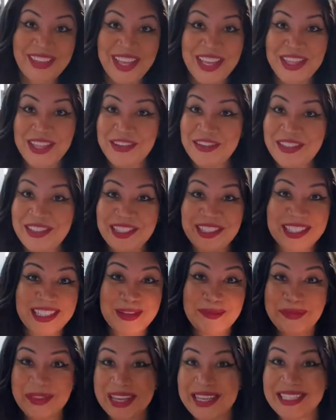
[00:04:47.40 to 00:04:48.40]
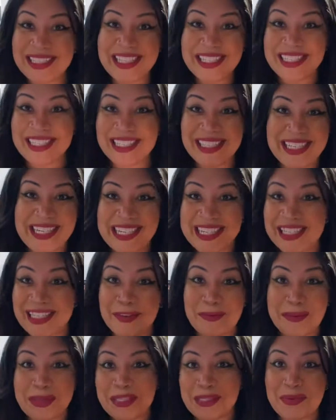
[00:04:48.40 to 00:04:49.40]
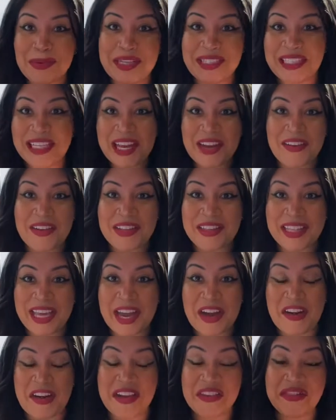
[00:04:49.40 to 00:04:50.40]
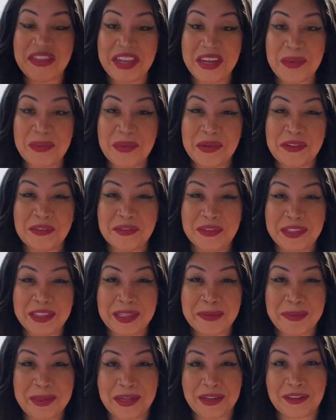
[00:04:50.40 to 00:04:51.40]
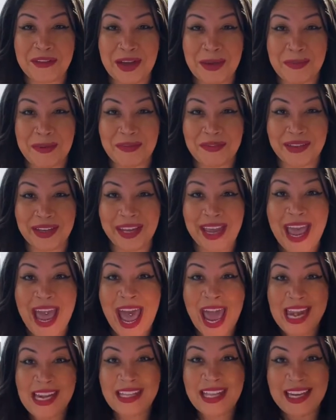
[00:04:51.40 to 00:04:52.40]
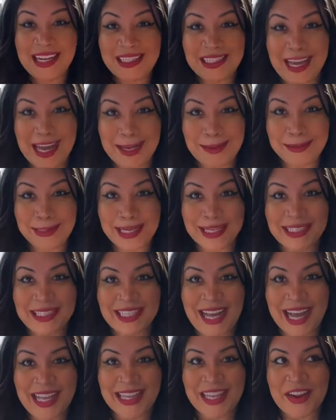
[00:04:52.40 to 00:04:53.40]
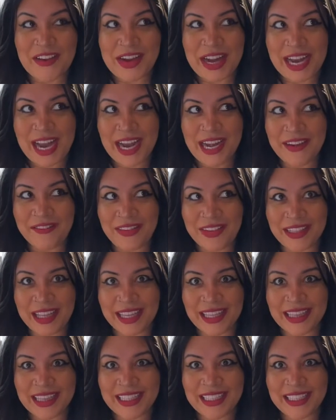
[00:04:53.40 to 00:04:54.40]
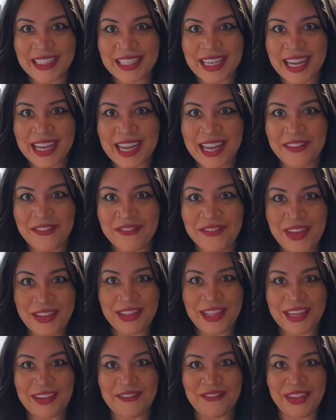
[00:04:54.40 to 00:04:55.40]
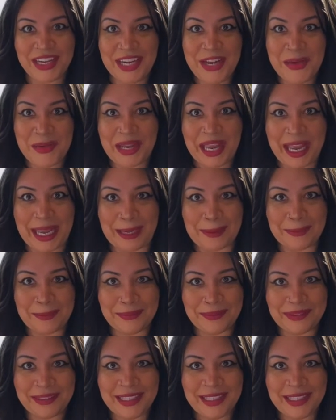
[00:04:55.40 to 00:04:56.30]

there's just some things that just needed to be tweaked here and there. And then it would have really been a great movie. And a lot of times I sat there and I kind of felt like this, it felt like a video game